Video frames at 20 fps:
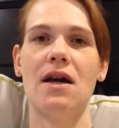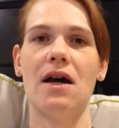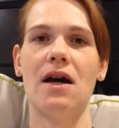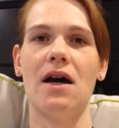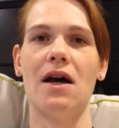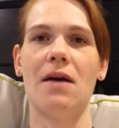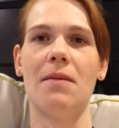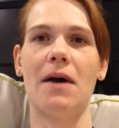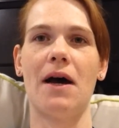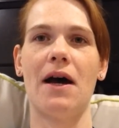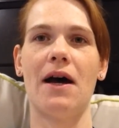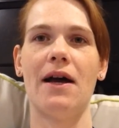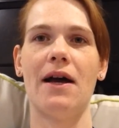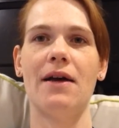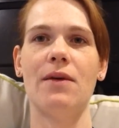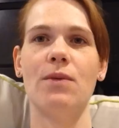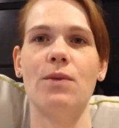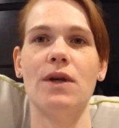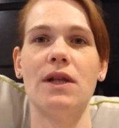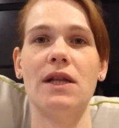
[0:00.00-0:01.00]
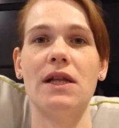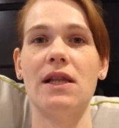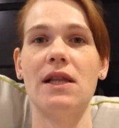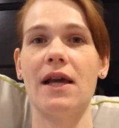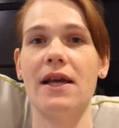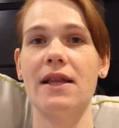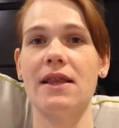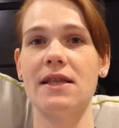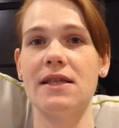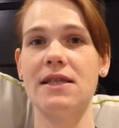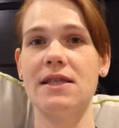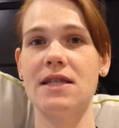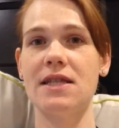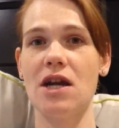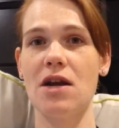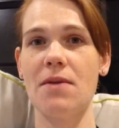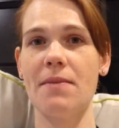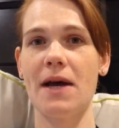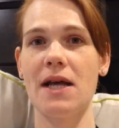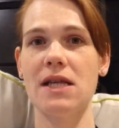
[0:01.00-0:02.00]
I really liked the
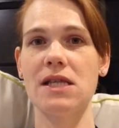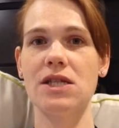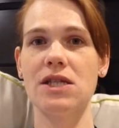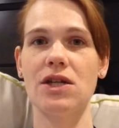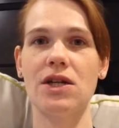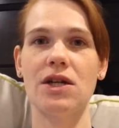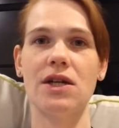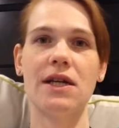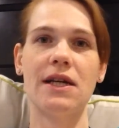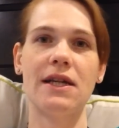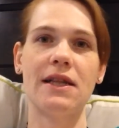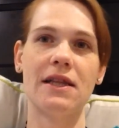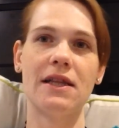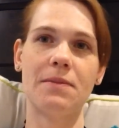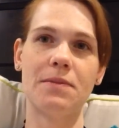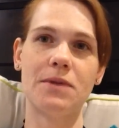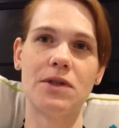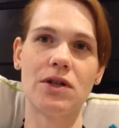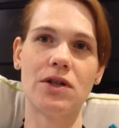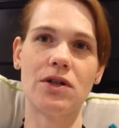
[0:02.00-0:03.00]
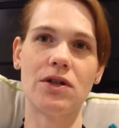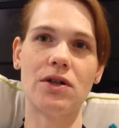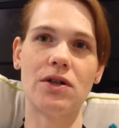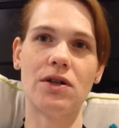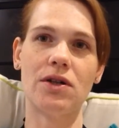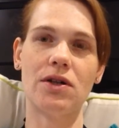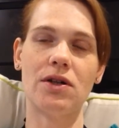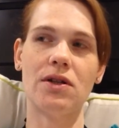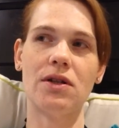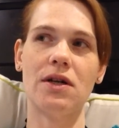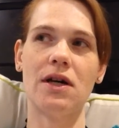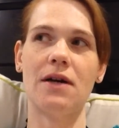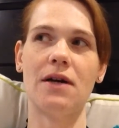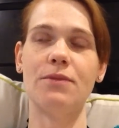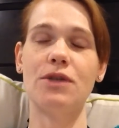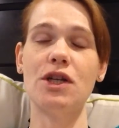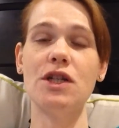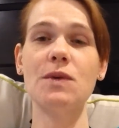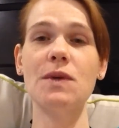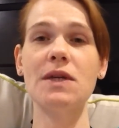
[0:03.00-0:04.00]
Stairmaster, elliptical.
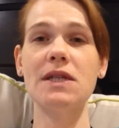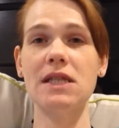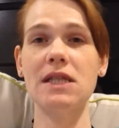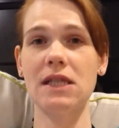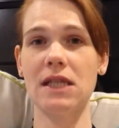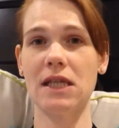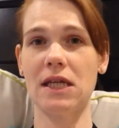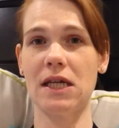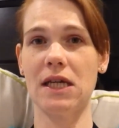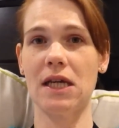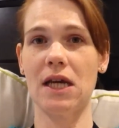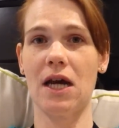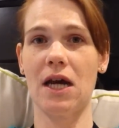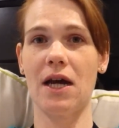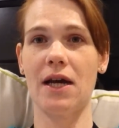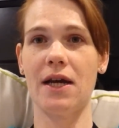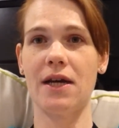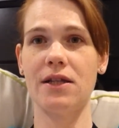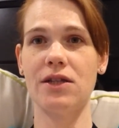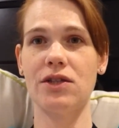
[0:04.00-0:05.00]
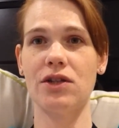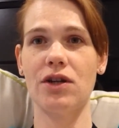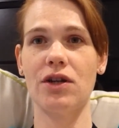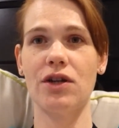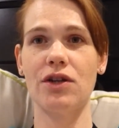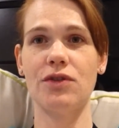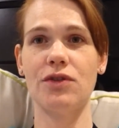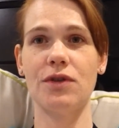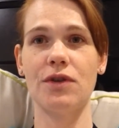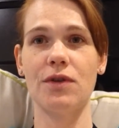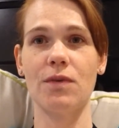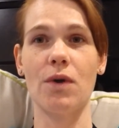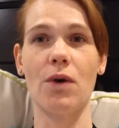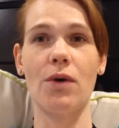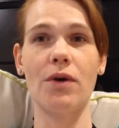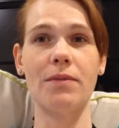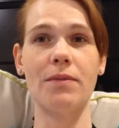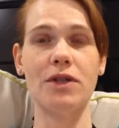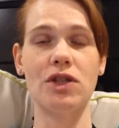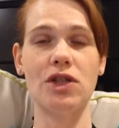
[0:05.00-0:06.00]
Just recently, I started doing the
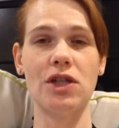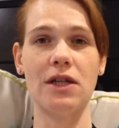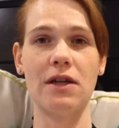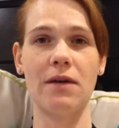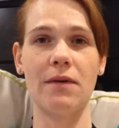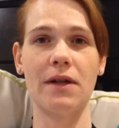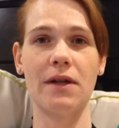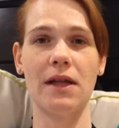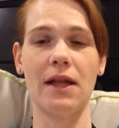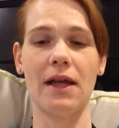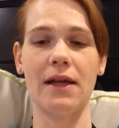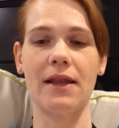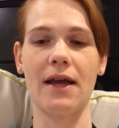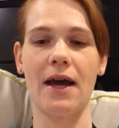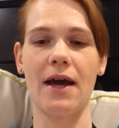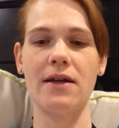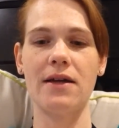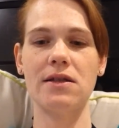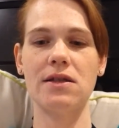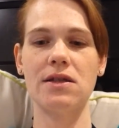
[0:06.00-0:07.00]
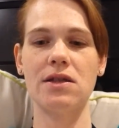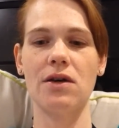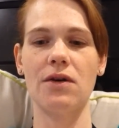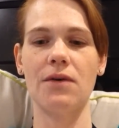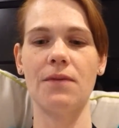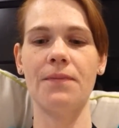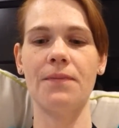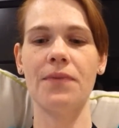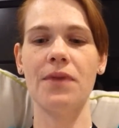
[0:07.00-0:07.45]
rowing machine. I really like that. So